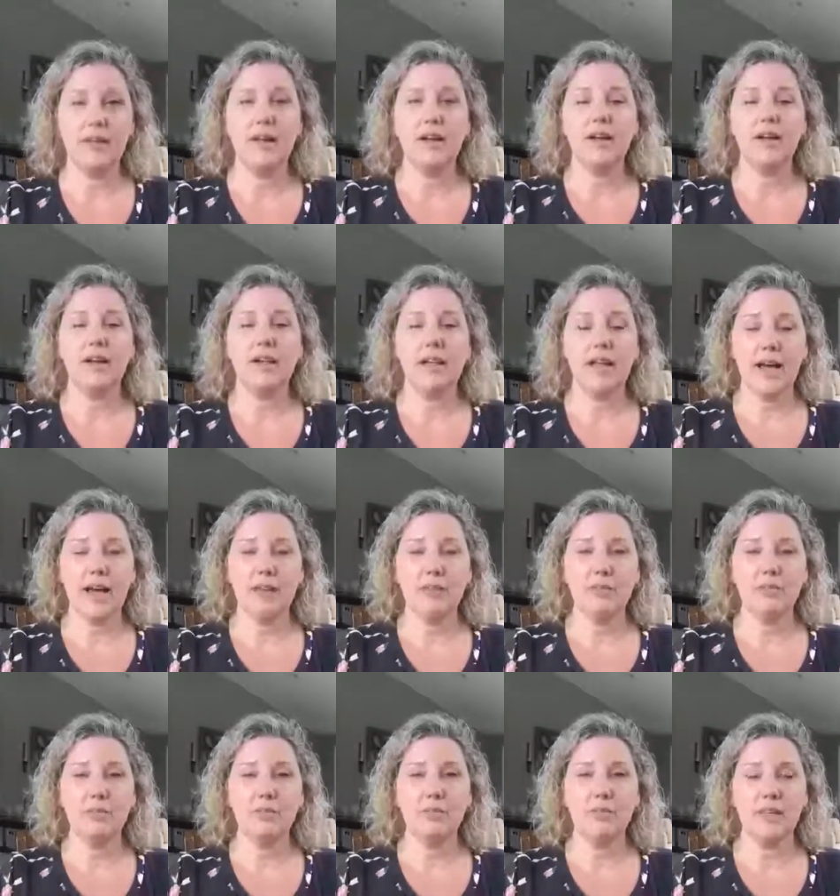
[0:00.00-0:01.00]

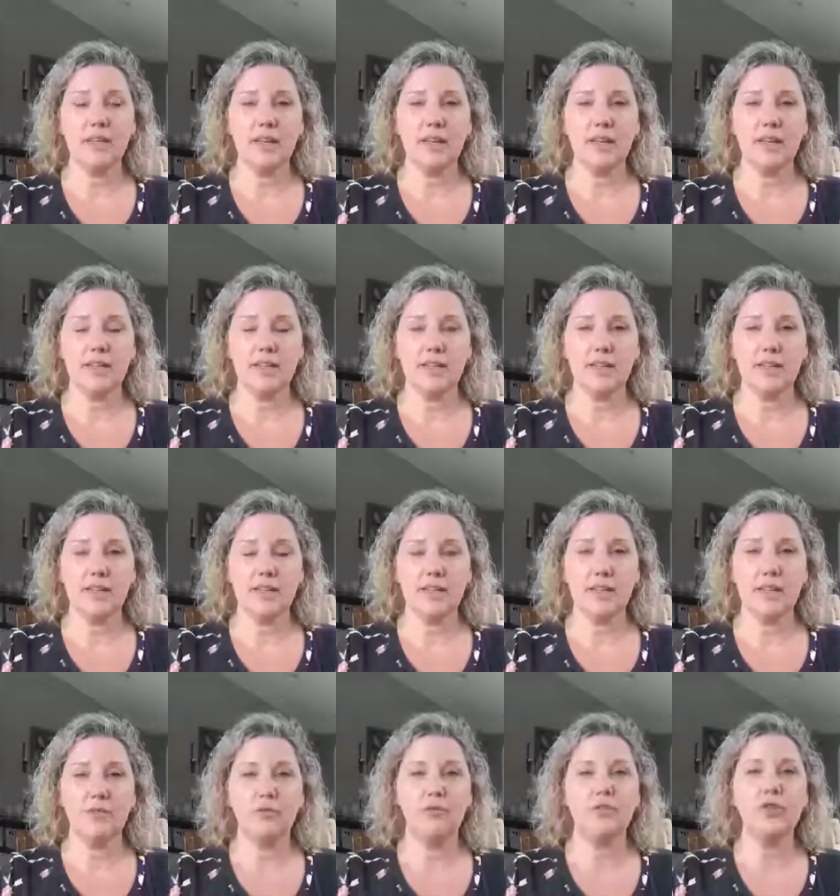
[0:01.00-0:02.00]
Colostrum is
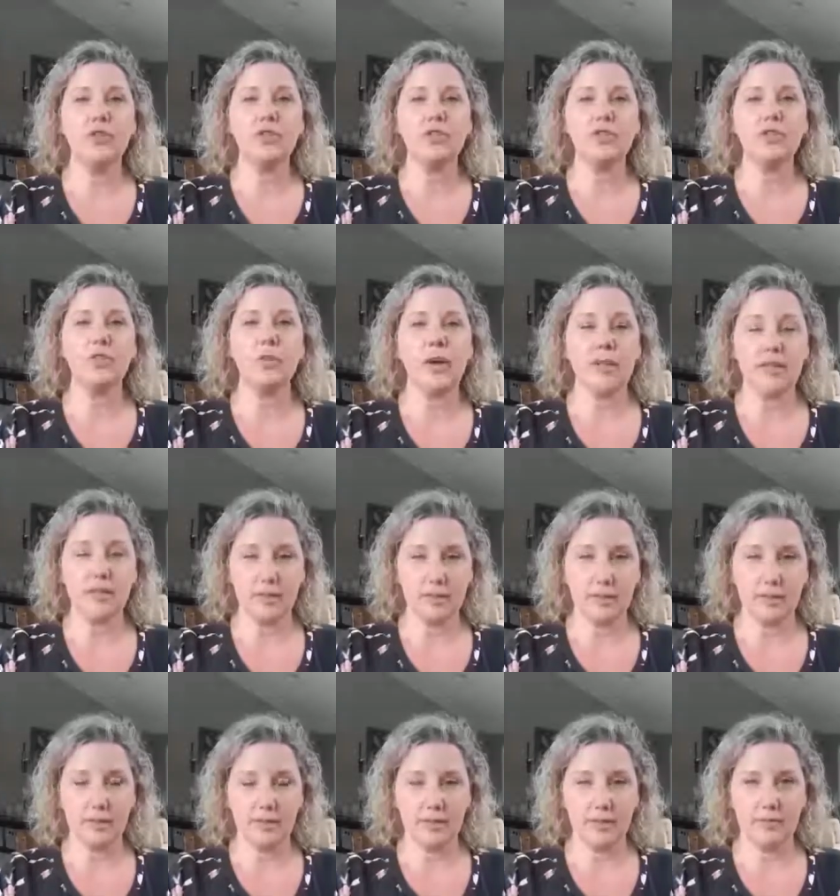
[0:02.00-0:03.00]
first breast
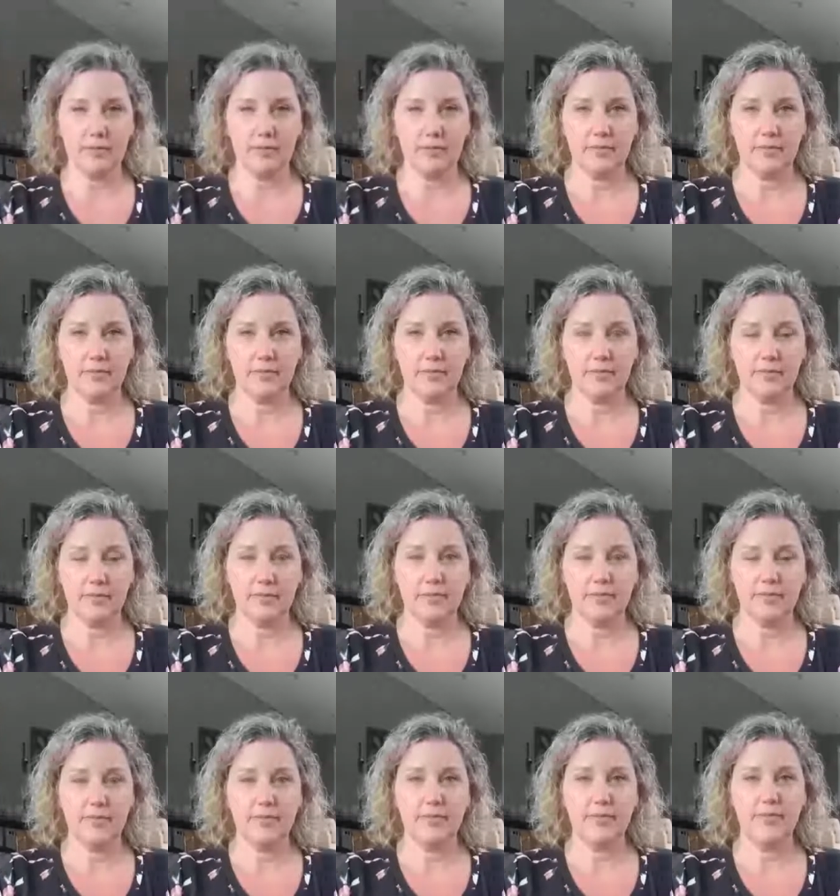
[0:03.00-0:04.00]
milk.
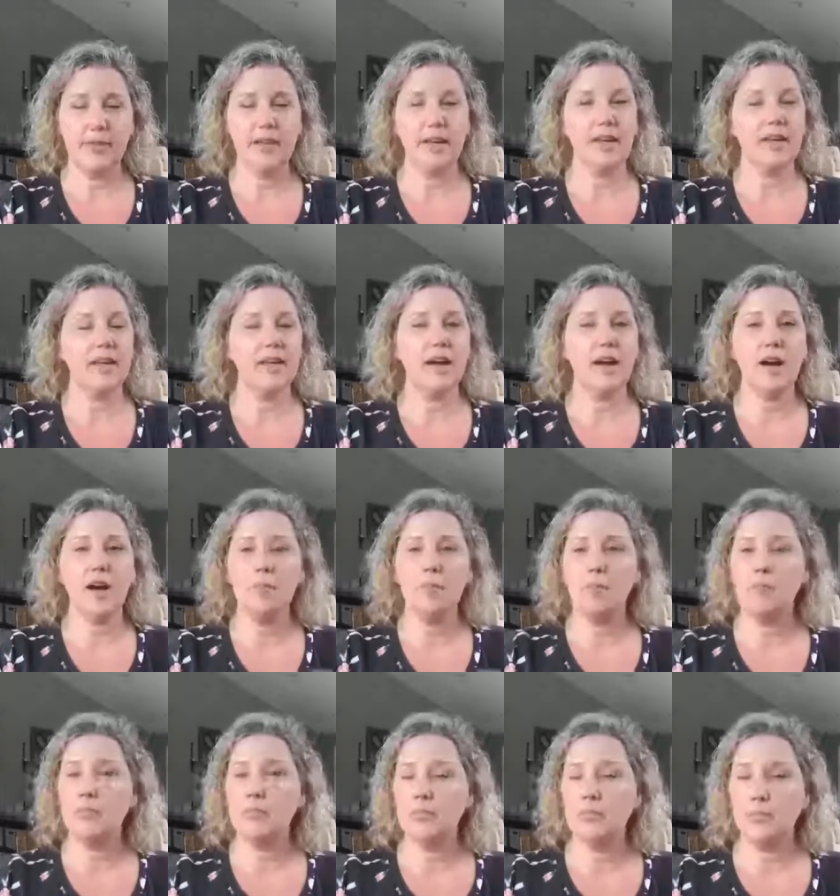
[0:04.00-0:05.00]
Can
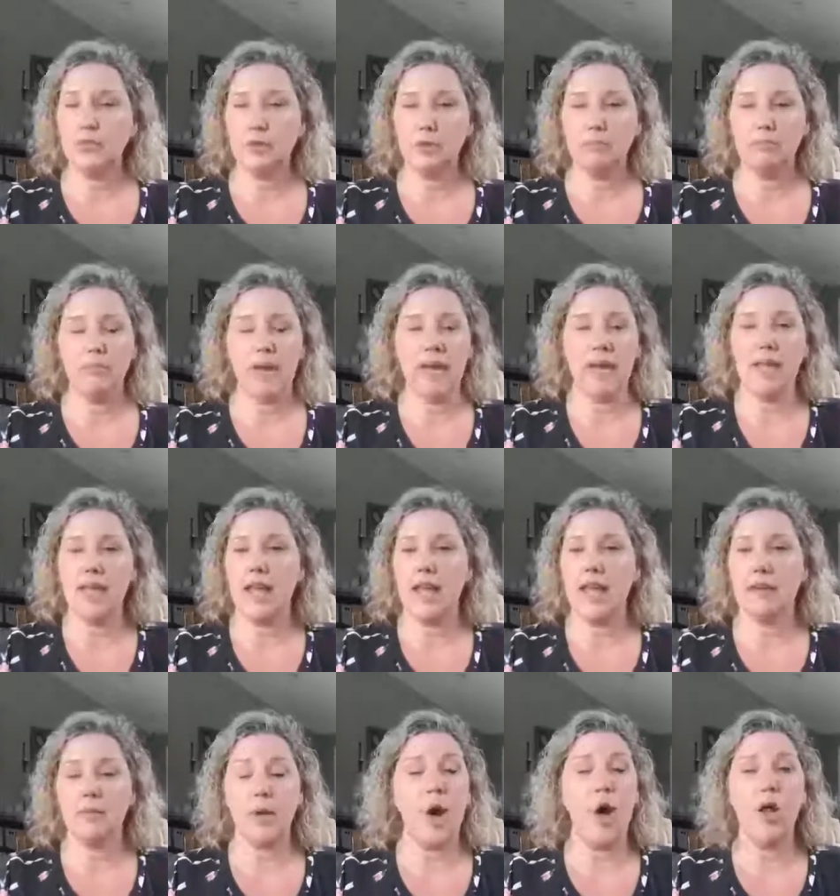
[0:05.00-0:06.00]
come from any
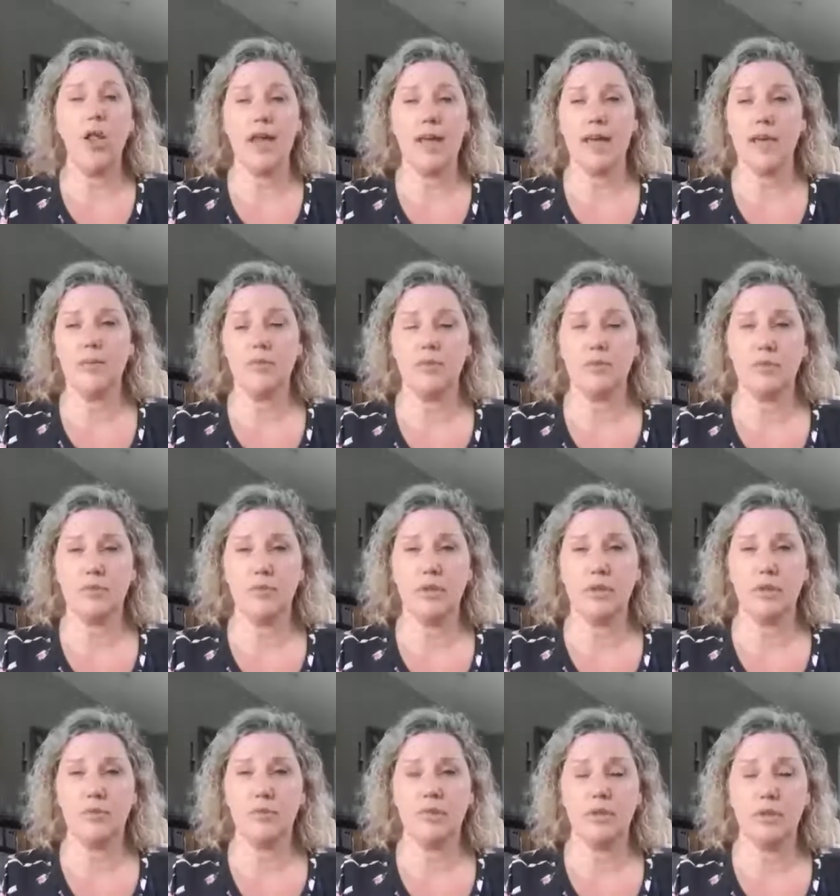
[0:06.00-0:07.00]
animal. All animals
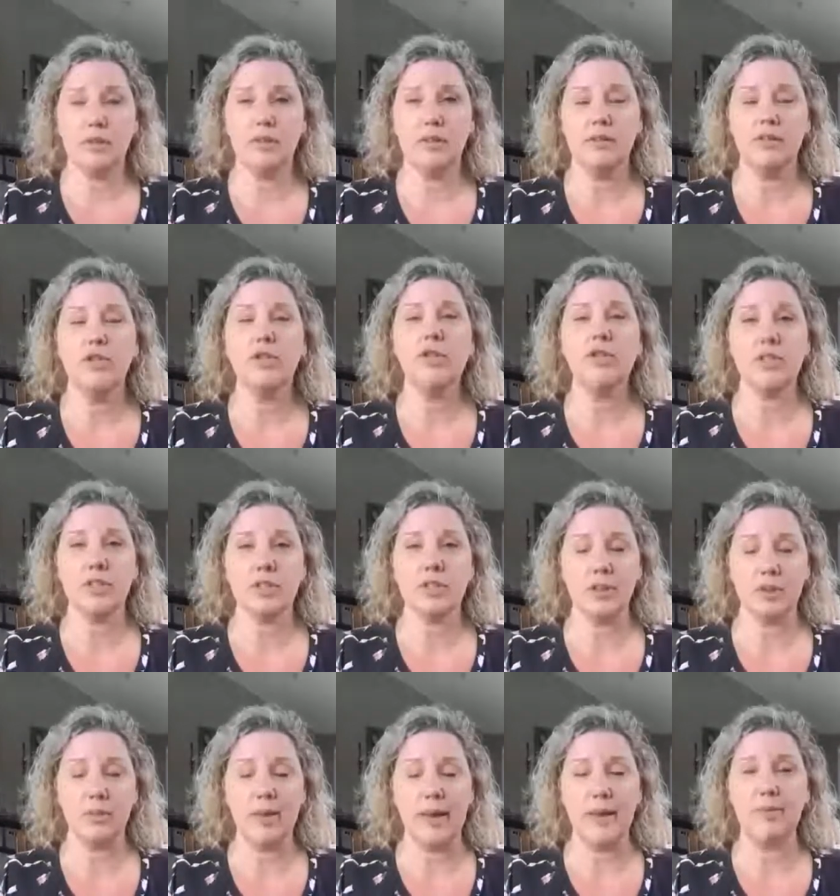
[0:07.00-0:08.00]
that nurse
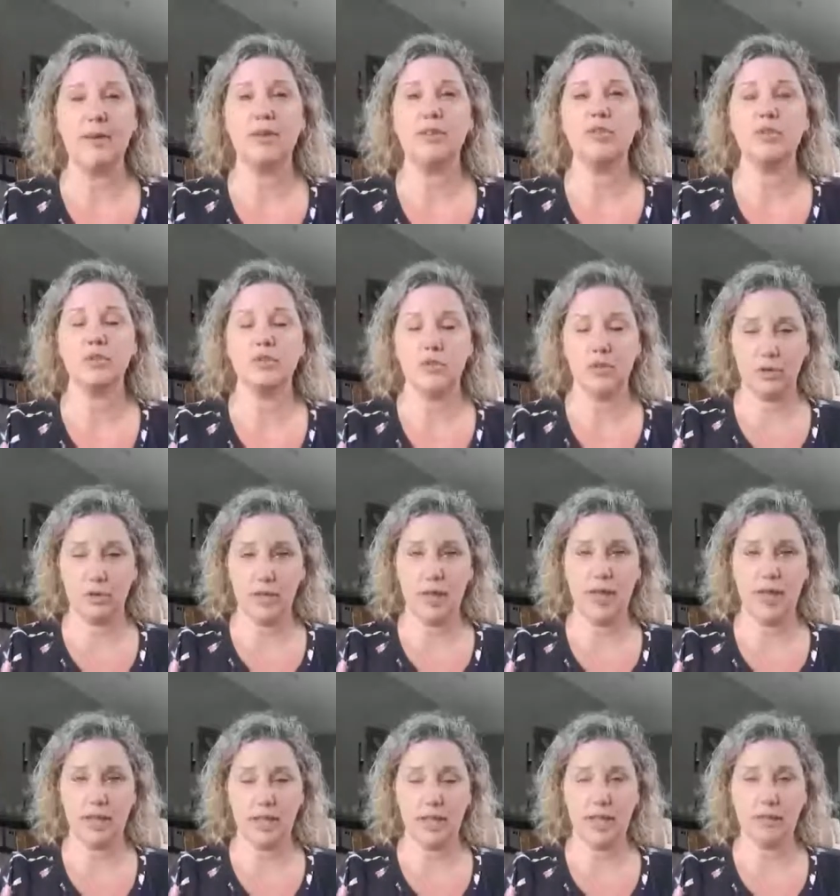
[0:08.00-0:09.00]
their babies
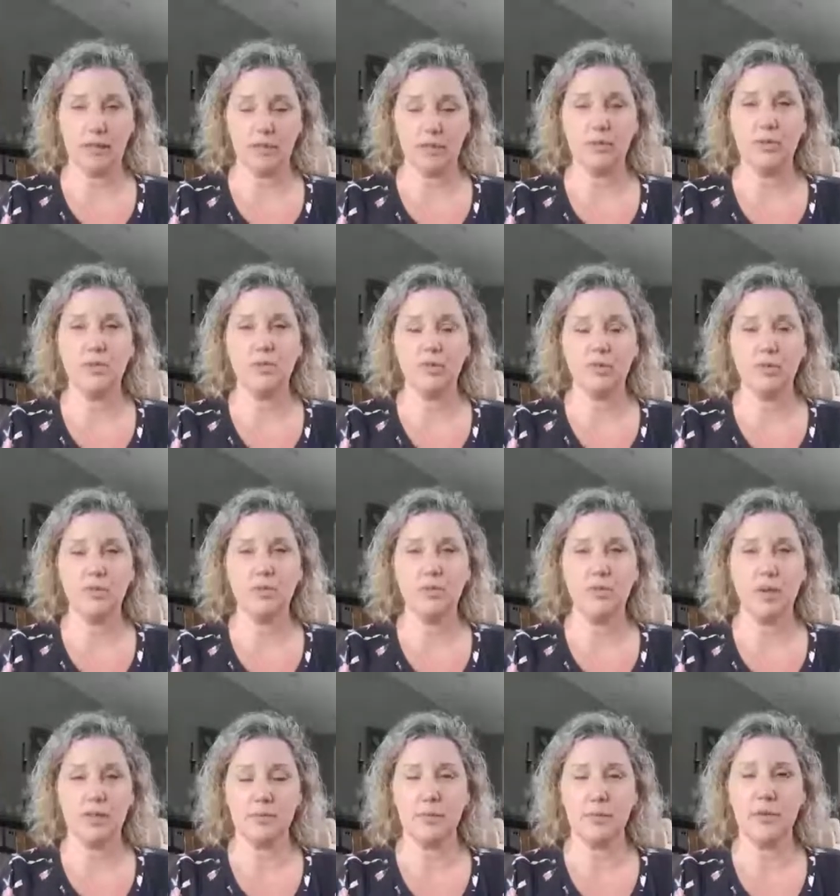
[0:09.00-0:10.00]
create colostrum. It's first
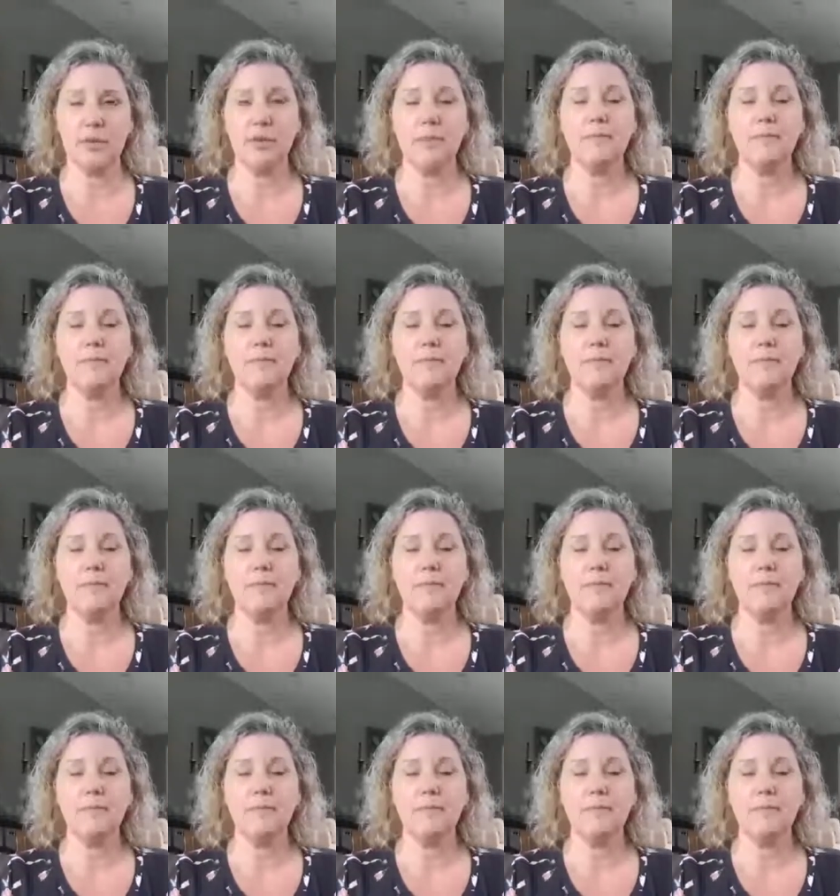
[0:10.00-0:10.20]
breast milk.